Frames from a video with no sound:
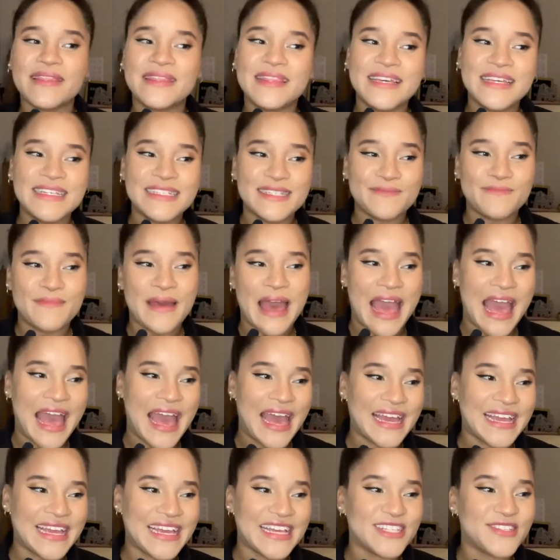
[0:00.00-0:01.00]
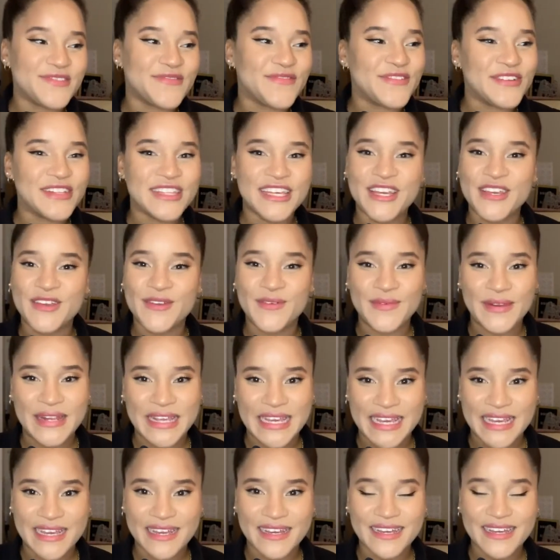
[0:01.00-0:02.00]
this bag is really
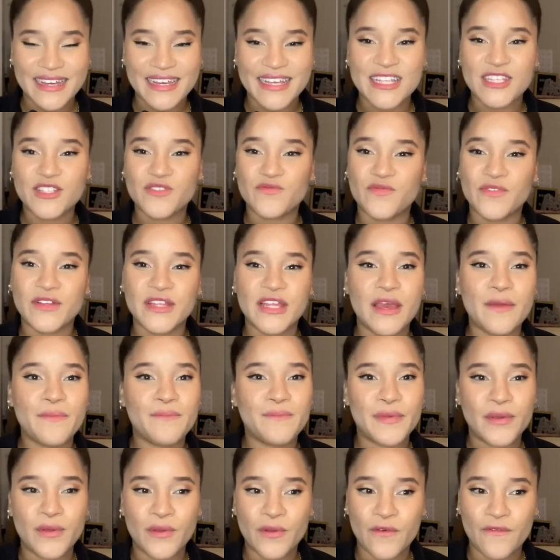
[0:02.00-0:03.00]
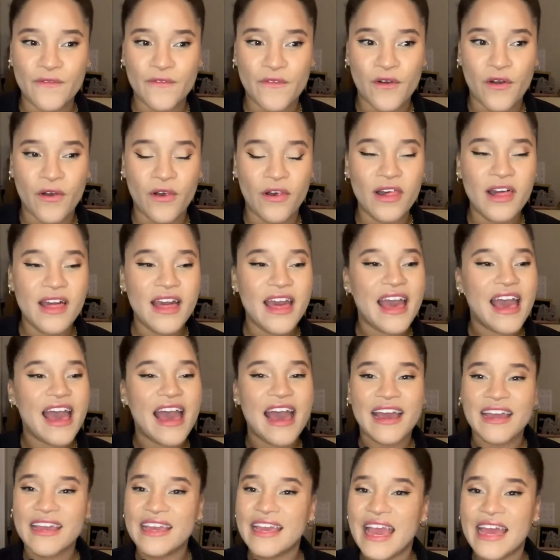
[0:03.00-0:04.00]
unique. It's really beautiful.
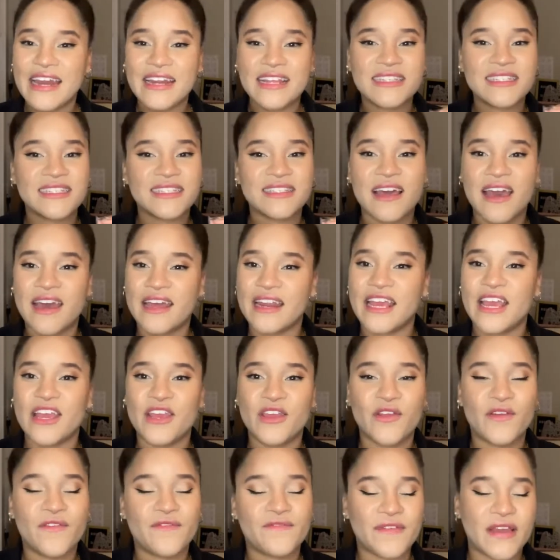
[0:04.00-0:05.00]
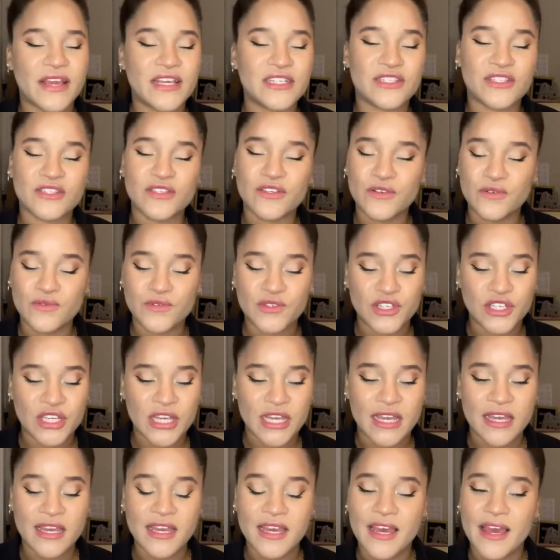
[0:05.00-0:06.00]
Again, it's not in your face
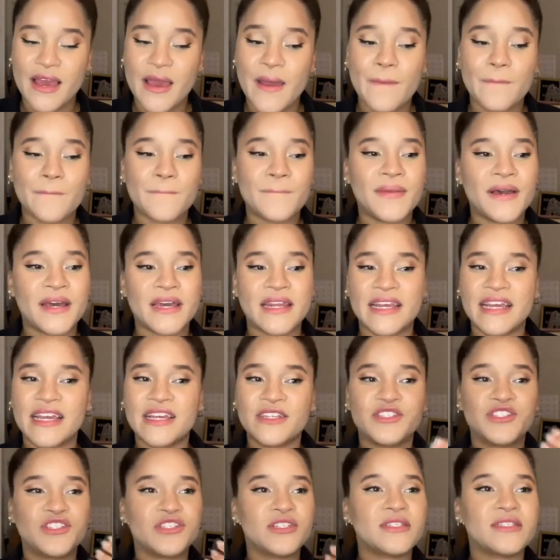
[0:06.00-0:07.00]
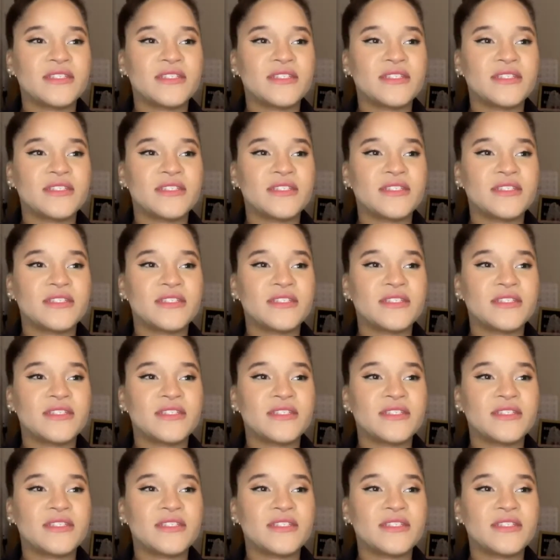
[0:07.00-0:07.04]
Gucci, but it's